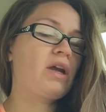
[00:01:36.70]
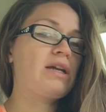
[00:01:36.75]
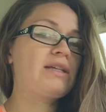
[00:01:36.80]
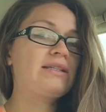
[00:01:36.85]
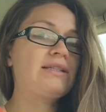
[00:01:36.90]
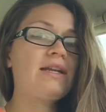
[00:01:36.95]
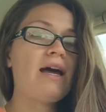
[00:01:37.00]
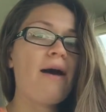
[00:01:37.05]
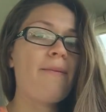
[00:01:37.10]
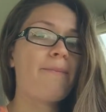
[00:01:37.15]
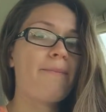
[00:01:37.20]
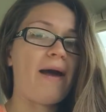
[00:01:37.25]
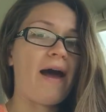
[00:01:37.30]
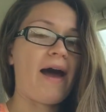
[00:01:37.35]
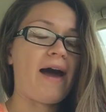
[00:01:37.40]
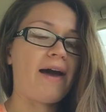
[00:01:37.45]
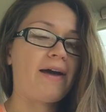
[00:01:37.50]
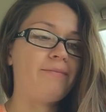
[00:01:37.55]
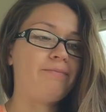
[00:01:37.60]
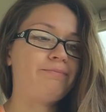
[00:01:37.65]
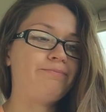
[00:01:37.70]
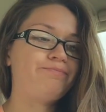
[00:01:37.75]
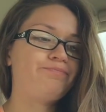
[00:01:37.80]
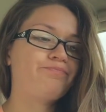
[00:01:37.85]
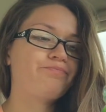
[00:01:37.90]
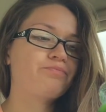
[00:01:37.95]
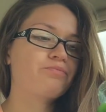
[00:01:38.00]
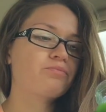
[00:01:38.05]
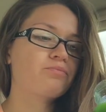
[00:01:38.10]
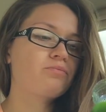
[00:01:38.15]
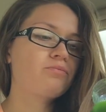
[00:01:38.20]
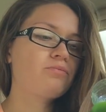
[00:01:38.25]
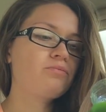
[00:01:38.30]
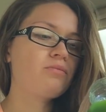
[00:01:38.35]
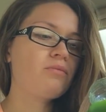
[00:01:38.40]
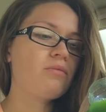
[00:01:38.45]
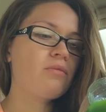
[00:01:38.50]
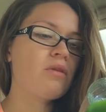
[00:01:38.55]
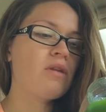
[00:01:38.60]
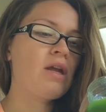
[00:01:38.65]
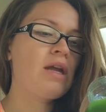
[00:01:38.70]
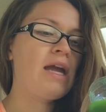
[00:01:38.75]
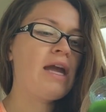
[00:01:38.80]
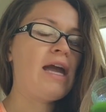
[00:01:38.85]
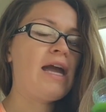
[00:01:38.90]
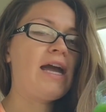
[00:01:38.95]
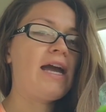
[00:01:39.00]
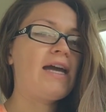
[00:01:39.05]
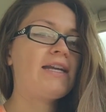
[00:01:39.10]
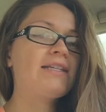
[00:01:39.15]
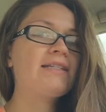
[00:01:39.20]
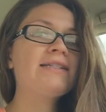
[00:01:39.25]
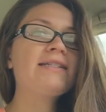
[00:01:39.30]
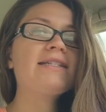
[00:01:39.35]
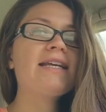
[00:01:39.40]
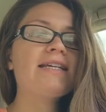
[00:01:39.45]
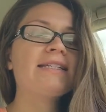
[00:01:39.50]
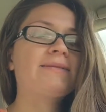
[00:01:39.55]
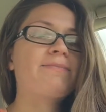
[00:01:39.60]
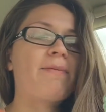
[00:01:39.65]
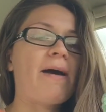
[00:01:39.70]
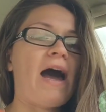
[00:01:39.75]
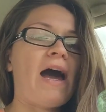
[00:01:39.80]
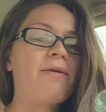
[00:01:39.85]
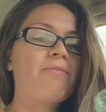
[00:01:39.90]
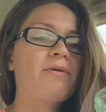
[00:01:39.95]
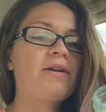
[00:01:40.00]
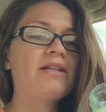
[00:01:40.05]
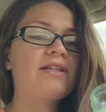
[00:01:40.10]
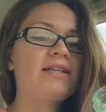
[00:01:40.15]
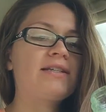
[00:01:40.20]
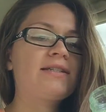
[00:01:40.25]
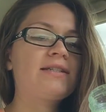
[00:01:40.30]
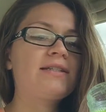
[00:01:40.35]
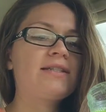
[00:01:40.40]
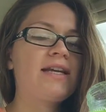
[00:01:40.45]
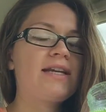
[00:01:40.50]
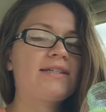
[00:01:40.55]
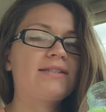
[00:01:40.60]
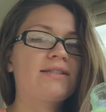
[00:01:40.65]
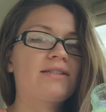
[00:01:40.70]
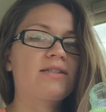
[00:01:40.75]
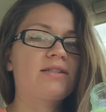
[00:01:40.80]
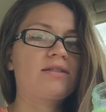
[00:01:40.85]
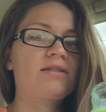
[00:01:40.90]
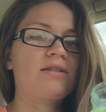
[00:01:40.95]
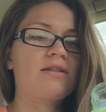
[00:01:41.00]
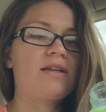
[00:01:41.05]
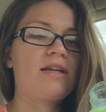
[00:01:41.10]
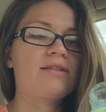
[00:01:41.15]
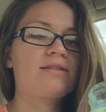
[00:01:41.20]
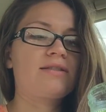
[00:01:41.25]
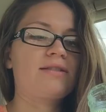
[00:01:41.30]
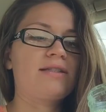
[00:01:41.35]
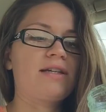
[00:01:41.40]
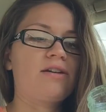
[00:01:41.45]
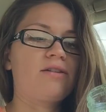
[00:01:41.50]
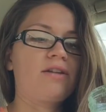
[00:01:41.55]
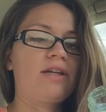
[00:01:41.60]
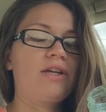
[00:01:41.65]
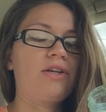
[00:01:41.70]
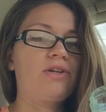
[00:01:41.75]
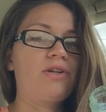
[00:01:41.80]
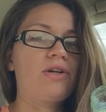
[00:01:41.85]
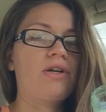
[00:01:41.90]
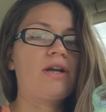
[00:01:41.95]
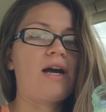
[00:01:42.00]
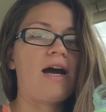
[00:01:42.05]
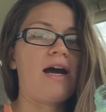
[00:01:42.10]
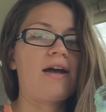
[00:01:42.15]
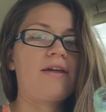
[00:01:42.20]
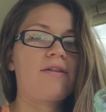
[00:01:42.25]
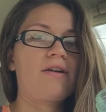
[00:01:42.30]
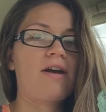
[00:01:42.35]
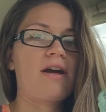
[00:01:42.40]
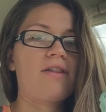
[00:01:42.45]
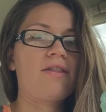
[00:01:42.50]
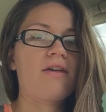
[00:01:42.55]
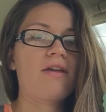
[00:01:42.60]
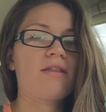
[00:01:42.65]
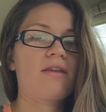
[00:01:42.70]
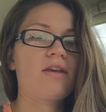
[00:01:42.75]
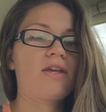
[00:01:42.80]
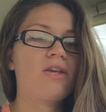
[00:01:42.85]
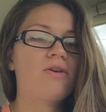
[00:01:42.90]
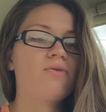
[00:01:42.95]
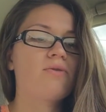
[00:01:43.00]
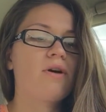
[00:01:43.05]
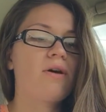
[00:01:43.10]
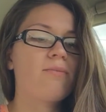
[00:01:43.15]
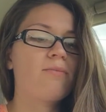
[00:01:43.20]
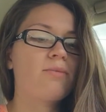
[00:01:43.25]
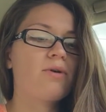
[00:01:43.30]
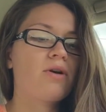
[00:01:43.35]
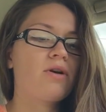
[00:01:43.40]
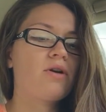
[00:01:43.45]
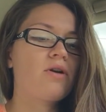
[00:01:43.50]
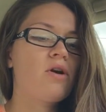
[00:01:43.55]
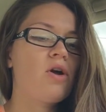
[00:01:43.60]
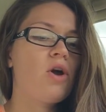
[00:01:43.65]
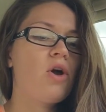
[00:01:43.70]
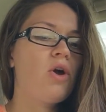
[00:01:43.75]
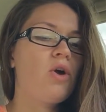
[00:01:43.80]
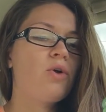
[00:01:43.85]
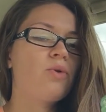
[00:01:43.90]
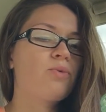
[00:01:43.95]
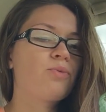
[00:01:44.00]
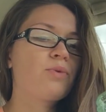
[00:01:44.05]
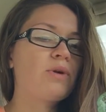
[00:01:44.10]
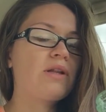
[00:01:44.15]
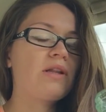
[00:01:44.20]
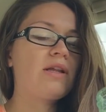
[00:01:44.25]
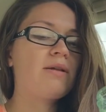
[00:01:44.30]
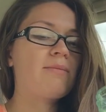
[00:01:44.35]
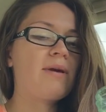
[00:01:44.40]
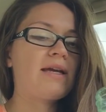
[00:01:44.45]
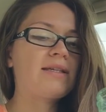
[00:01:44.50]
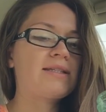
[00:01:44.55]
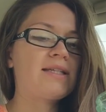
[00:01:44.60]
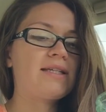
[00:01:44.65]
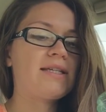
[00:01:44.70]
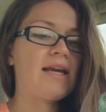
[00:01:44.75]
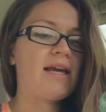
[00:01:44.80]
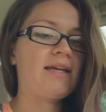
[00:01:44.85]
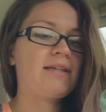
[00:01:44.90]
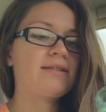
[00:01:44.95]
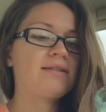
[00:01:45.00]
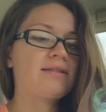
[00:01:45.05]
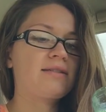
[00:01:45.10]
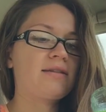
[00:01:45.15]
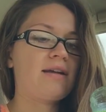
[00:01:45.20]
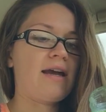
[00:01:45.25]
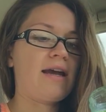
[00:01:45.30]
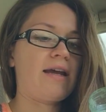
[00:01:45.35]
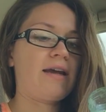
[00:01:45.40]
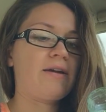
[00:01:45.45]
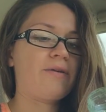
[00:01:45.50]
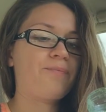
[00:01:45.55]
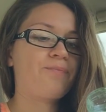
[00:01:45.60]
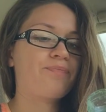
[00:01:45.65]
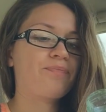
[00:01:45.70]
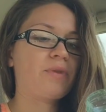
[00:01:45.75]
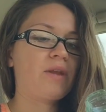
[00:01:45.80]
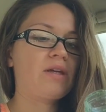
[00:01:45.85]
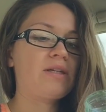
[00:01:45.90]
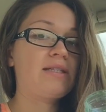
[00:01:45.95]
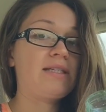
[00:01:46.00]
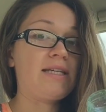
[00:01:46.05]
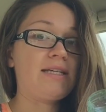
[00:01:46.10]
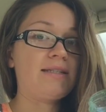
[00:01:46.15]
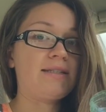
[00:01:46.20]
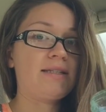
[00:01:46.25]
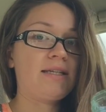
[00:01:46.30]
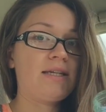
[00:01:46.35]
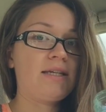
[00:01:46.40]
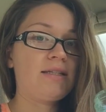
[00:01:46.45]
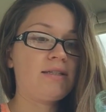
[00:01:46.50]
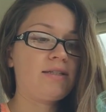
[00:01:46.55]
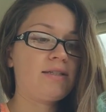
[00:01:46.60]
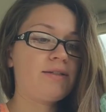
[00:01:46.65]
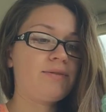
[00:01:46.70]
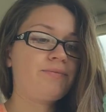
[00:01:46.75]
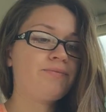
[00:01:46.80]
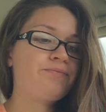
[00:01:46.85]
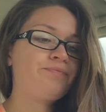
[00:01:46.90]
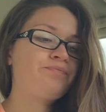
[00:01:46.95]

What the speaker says: It's not bad. It doesn't taste bad, but it doesn't taste necessarily good either. I think the cucumber really makes it taste like decent.